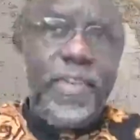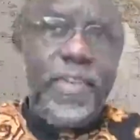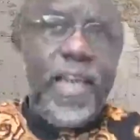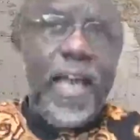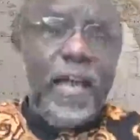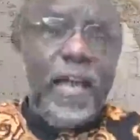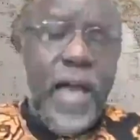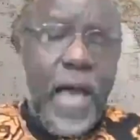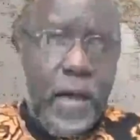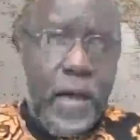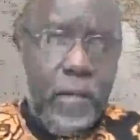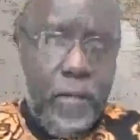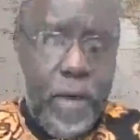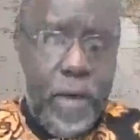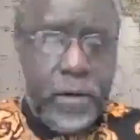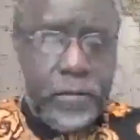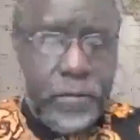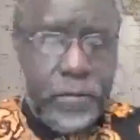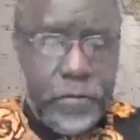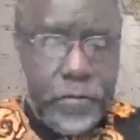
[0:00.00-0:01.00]
thing I
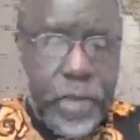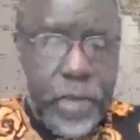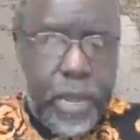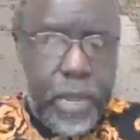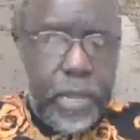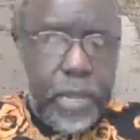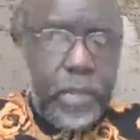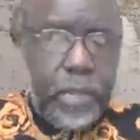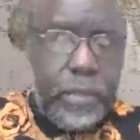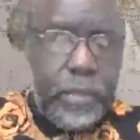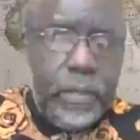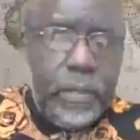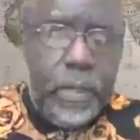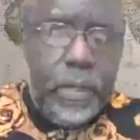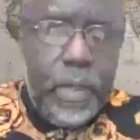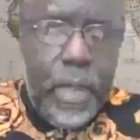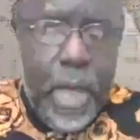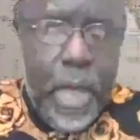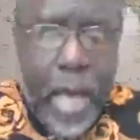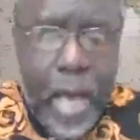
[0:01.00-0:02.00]
want to say,
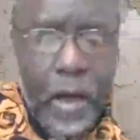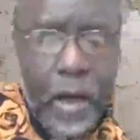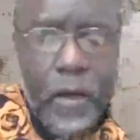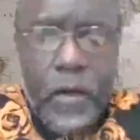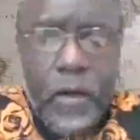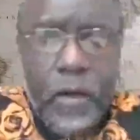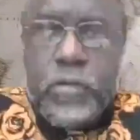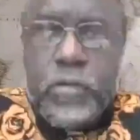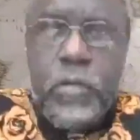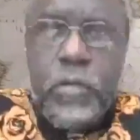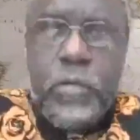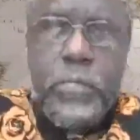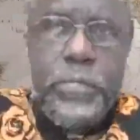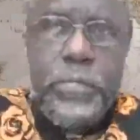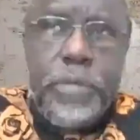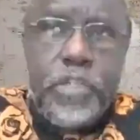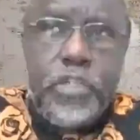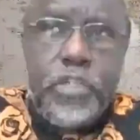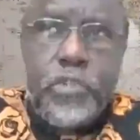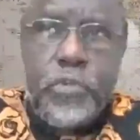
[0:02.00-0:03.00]
also
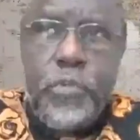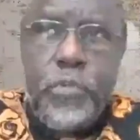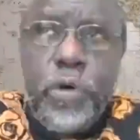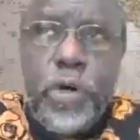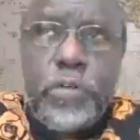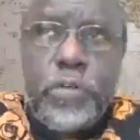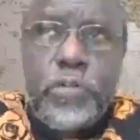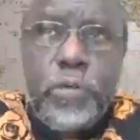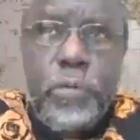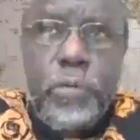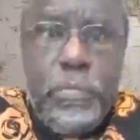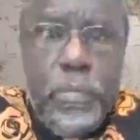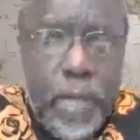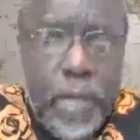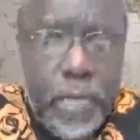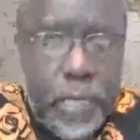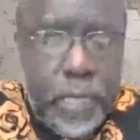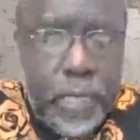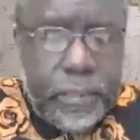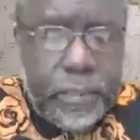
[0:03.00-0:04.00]
be sure to
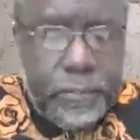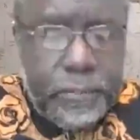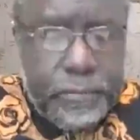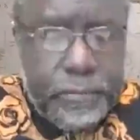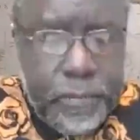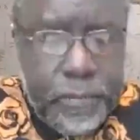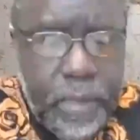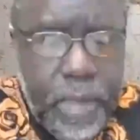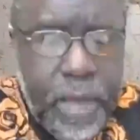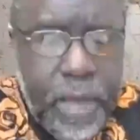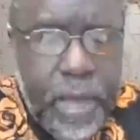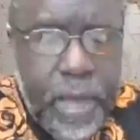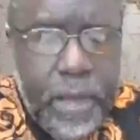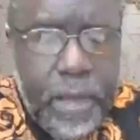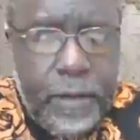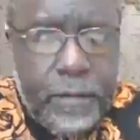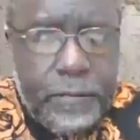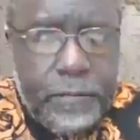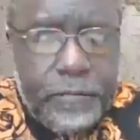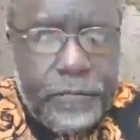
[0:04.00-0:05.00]
budget
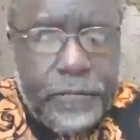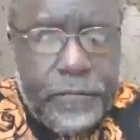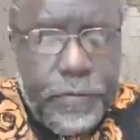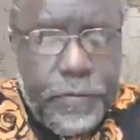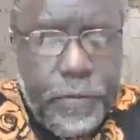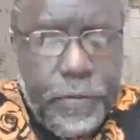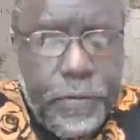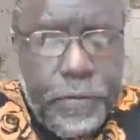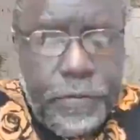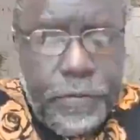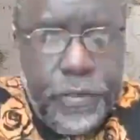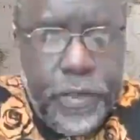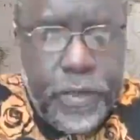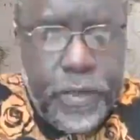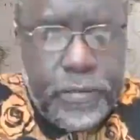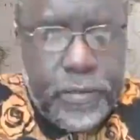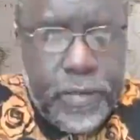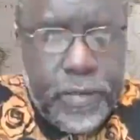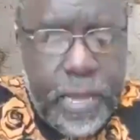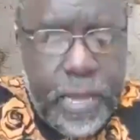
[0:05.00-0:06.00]
for
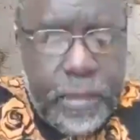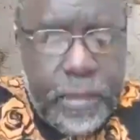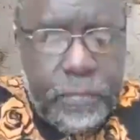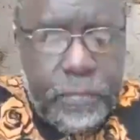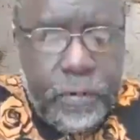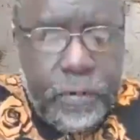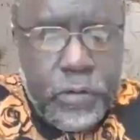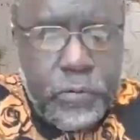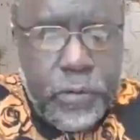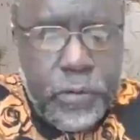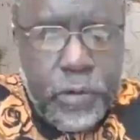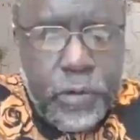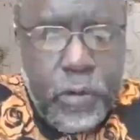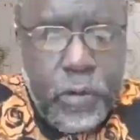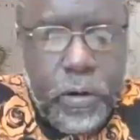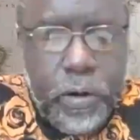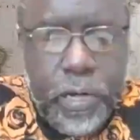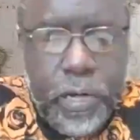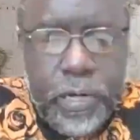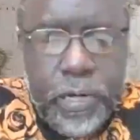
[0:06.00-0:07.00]
things like what we
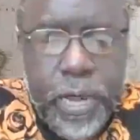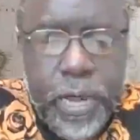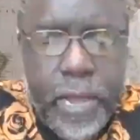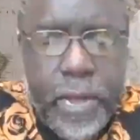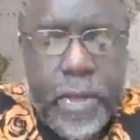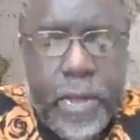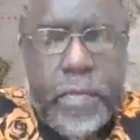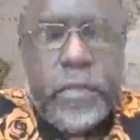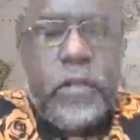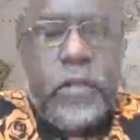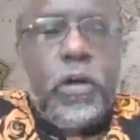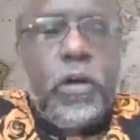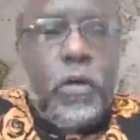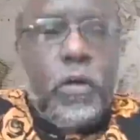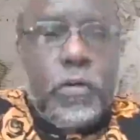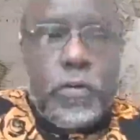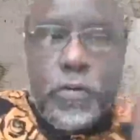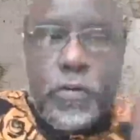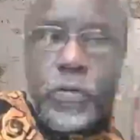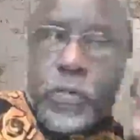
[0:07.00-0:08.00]
call indirect
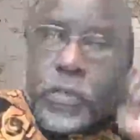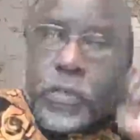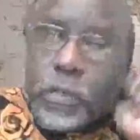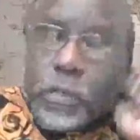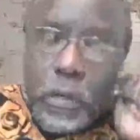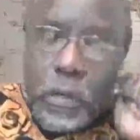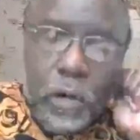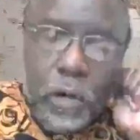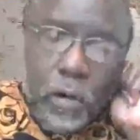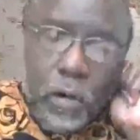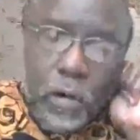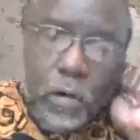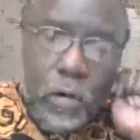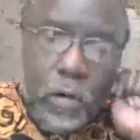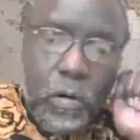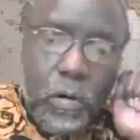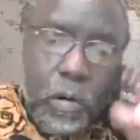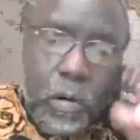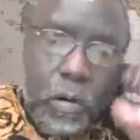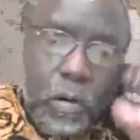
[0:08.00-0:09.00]
cost
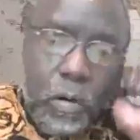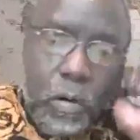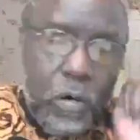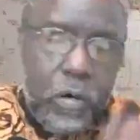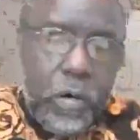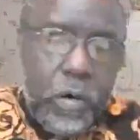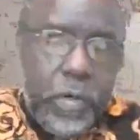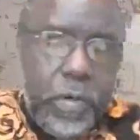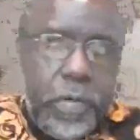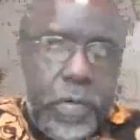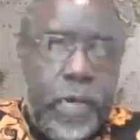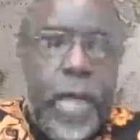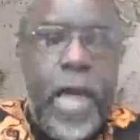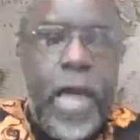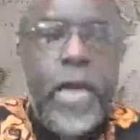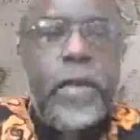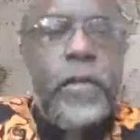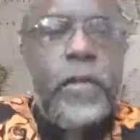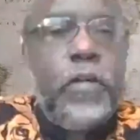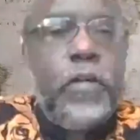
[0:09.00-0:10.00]
or
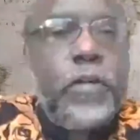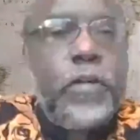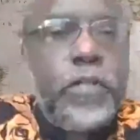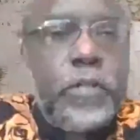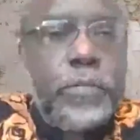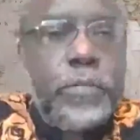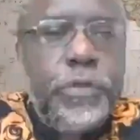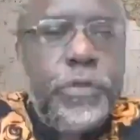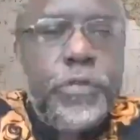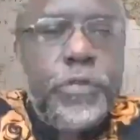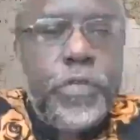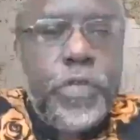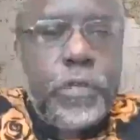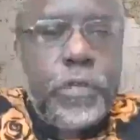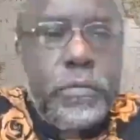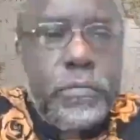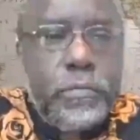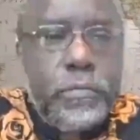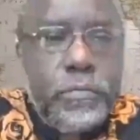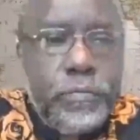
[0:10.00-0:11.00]
in-kind
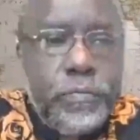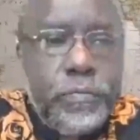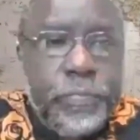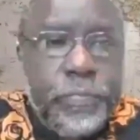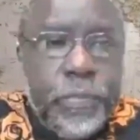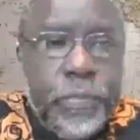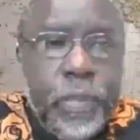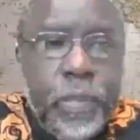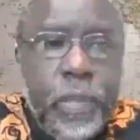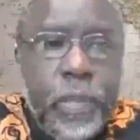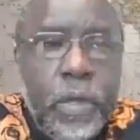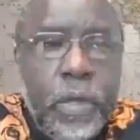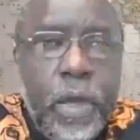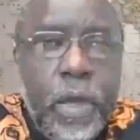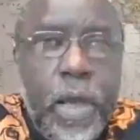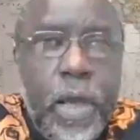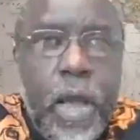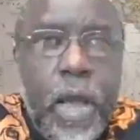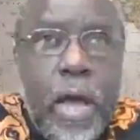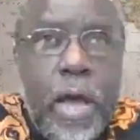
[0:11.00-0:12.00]
contribution.
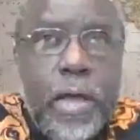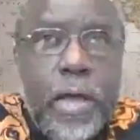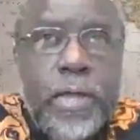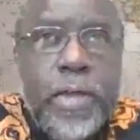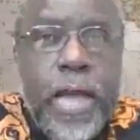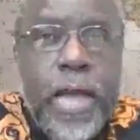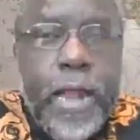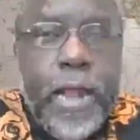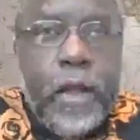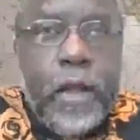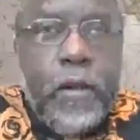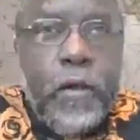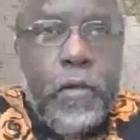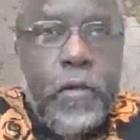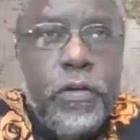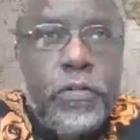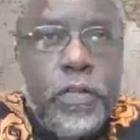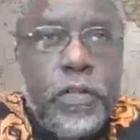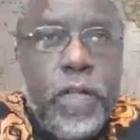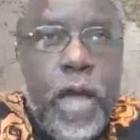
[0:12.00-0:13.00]
Indirect
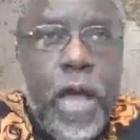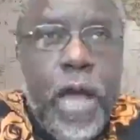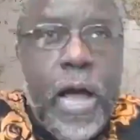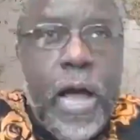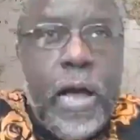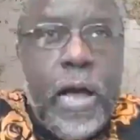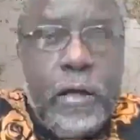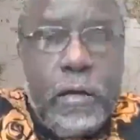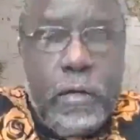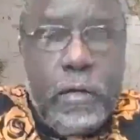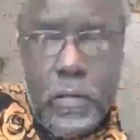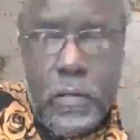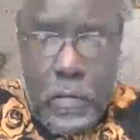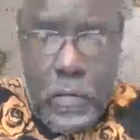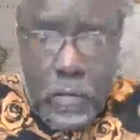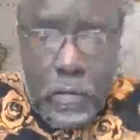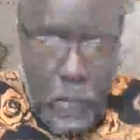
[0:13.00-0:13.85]
cost are